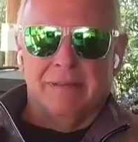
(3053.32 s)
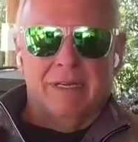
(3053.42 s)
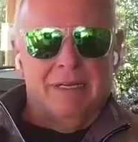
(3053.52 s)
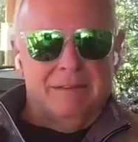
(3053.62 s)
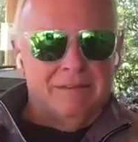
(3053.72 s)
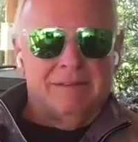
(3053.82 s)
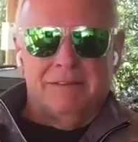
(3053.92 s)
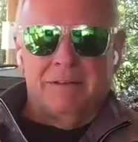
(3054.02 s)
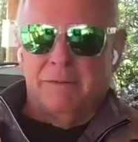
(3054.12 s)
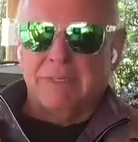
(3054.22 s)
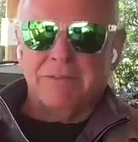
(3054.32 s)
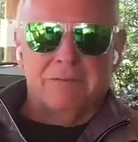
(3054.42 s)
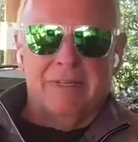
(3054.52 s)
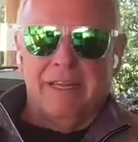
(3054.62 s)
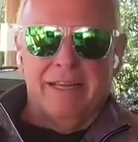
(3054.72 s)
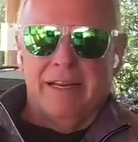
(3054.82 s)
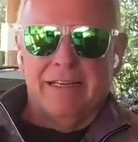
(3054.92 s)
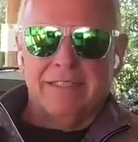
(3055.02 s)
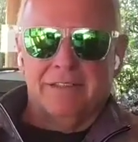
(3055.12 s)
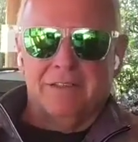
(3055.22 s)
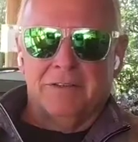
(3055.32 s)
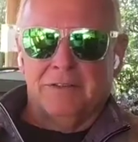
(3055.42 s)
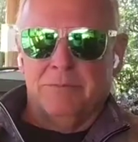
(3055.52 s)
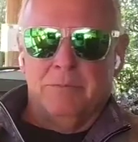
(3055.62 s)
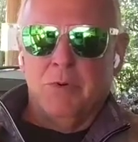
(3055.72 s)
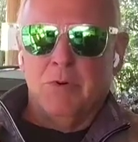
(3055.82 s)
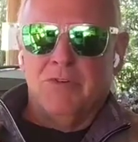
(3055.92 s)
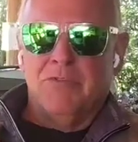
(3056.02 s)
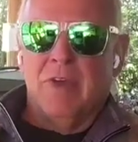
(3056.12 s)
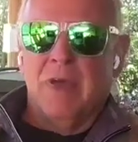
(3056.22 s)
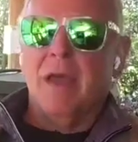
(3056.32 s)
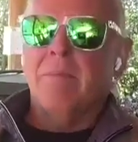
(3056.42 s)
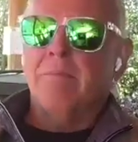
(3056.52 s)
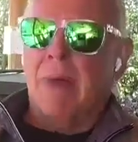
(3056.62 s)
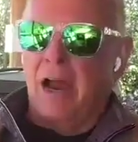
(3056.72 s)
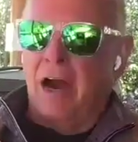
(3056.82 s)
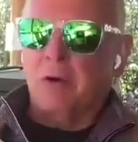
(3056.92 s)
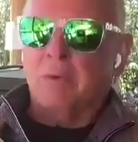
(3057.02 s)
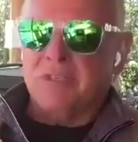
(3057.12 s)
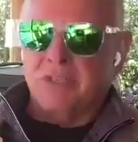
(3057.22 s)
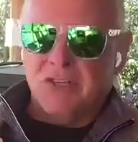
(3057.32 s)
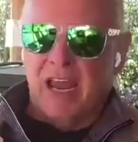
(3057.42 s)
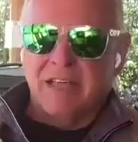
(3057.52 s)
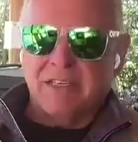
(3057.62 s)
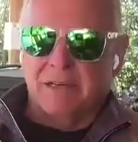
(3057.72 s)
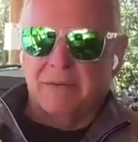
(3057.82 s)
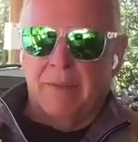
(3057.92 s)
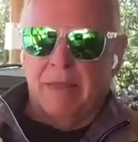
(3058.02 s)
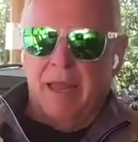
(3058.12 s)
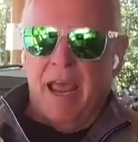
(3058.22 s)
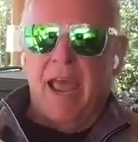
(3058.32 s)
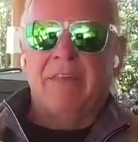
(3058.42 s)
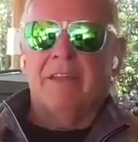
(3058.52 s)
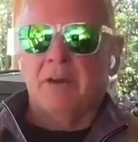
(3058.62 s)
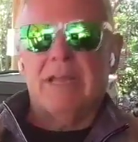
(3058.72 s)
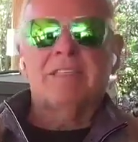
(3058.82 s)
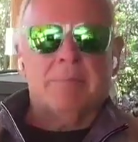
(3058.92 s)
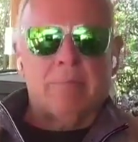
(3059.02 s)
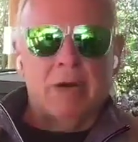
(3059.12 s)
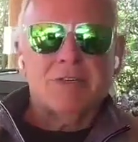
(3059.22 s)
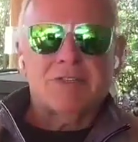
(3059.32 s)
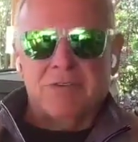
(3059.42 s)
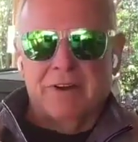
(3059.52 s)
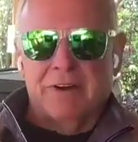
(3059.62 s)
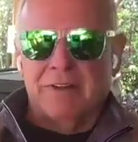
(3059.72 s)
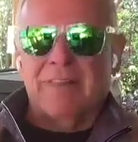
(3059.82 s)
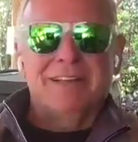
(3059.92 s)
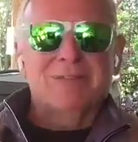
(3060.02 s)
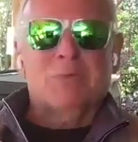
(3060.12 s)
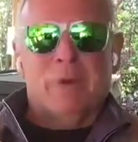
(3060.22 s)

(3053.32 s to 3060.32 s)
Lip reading: Like, I wasn't really getting any signal to move. My heart was in Shasta, and there is a parcel there that is